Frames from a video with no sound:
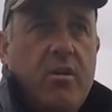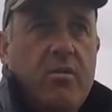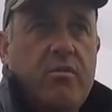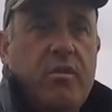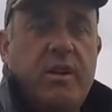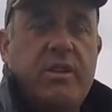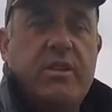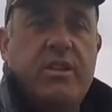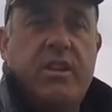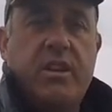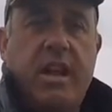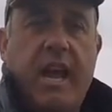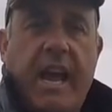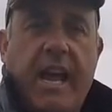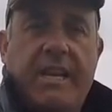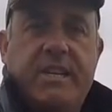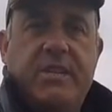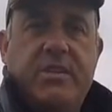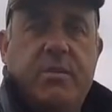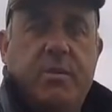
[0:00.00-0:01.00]
resident
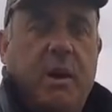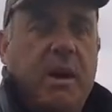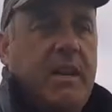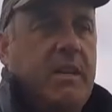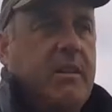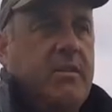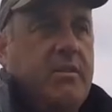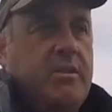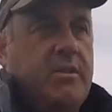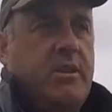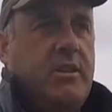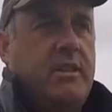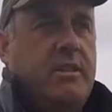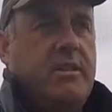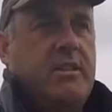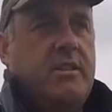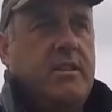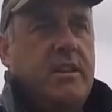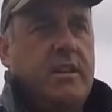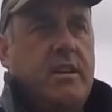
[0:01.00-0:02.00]
edge dwellers
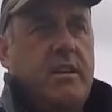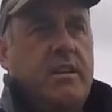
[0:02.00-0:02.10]
that